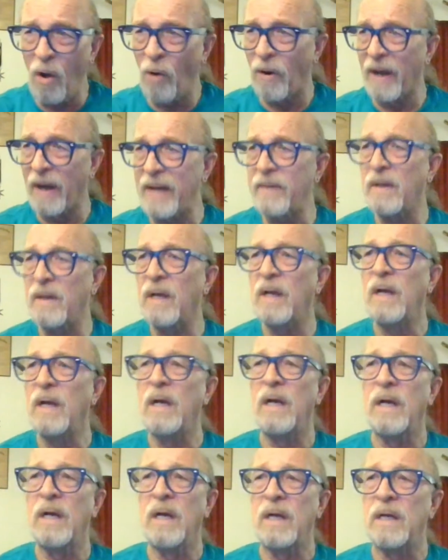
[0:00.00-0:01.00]
All right.
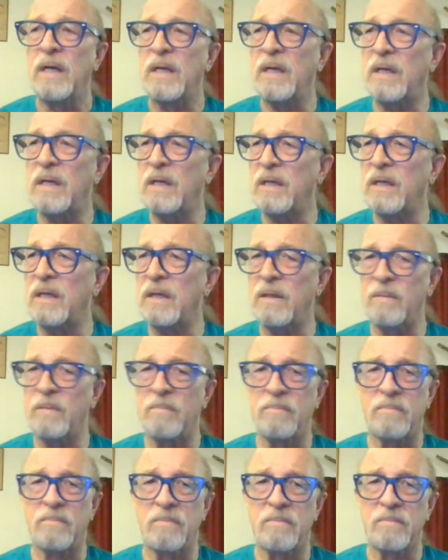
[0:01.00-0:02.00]
Let
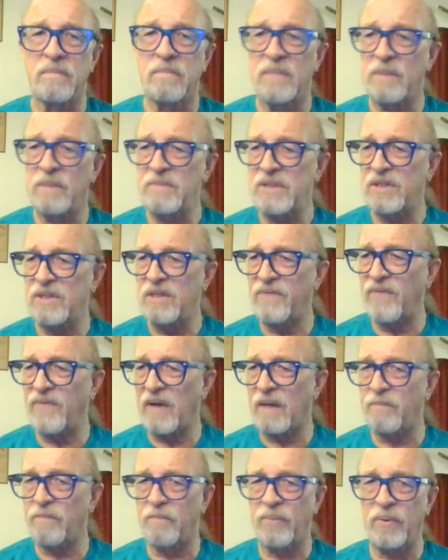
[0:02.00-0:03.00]
me see if
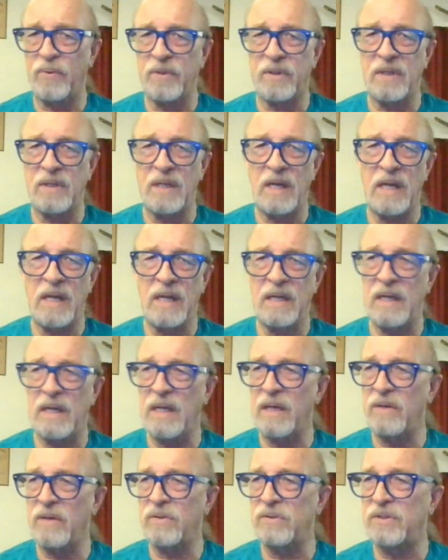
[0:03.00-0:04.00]
I can put the 8
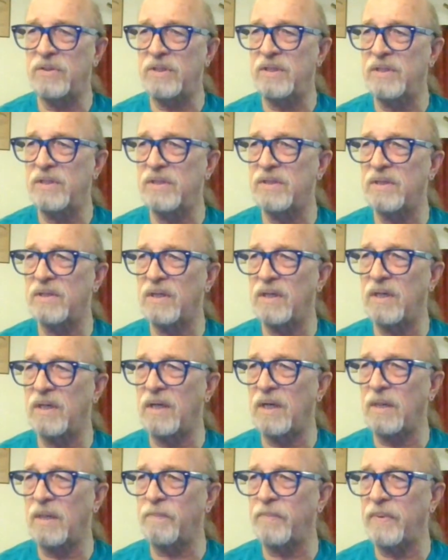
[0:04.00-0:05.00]
energies
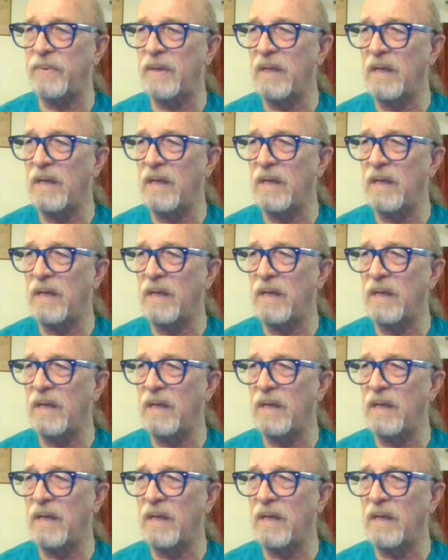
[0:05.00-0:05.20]
up